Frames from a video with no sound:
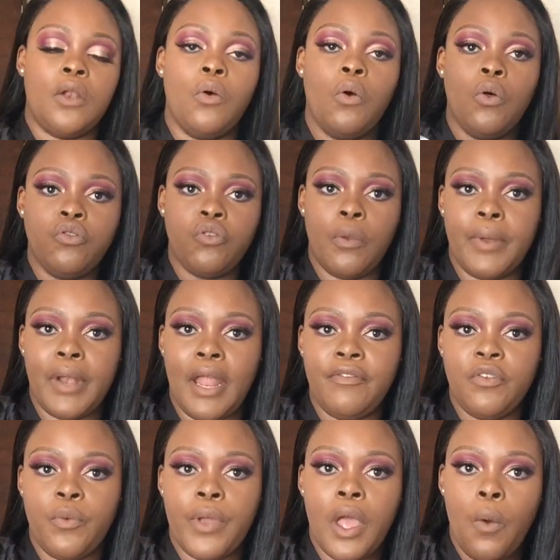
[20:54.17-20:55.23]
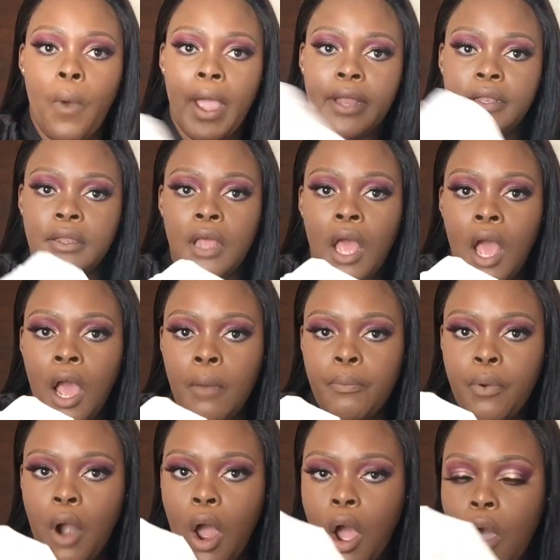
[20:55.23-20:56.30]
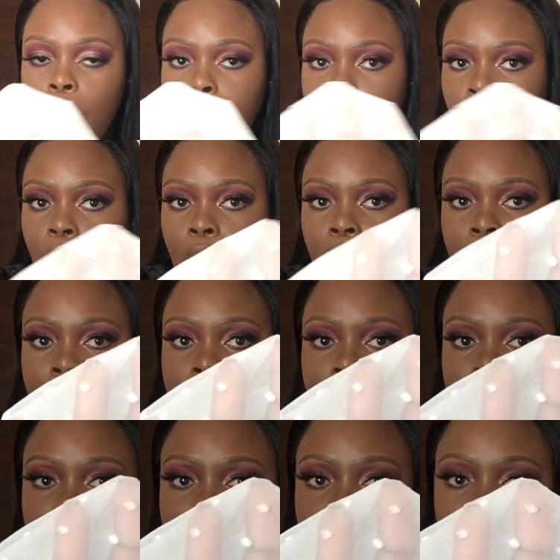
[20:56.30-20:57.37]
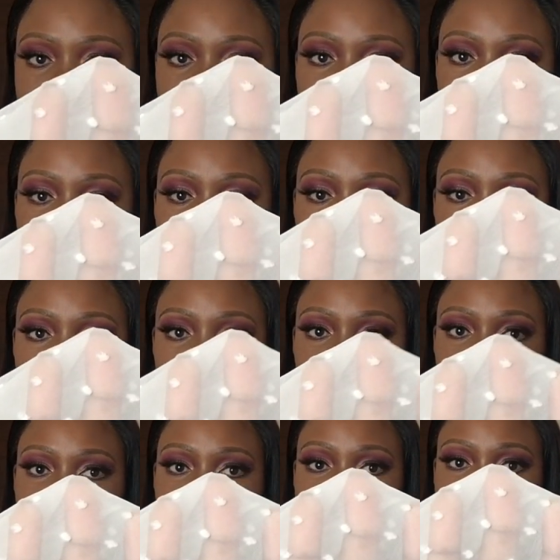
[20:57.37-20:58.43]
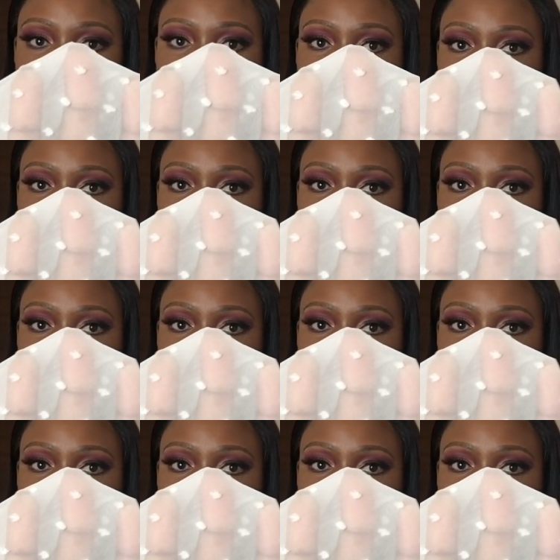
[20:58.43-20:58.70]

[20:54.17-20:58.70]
and also I'm gonna have to wear a white bra or bralette. So that's the